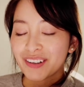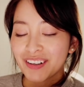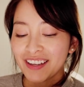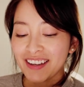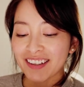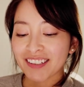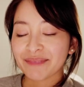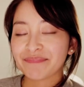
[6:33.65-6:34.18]

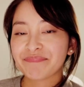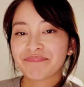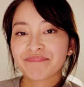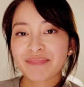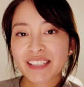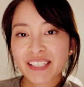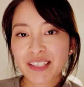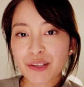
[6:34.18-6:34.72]
here.
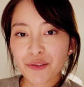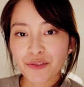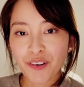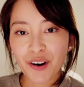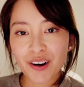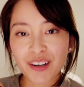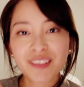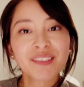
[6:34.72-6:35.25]
So
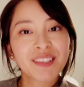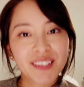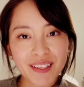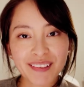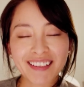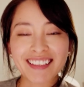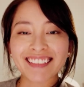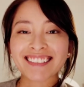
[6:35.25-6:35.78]
far, so
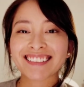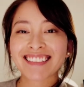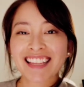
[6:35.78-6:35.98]
good.